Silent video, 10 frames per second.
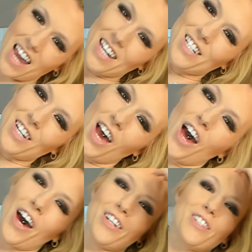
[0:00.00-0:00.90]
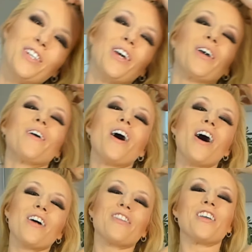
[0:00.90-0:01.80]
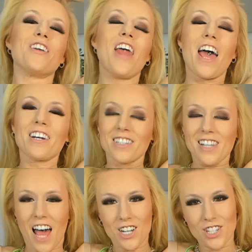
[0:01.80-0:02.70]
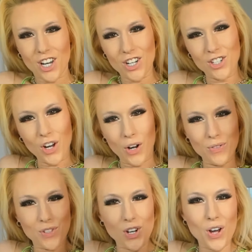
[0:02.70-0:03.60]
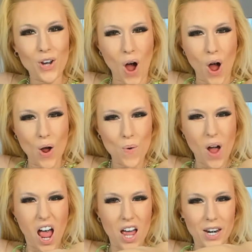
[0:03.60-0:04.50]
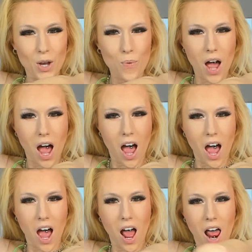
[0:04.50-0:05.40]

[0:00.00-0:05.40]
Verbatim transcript: get in to the next set. Don't go anywhere.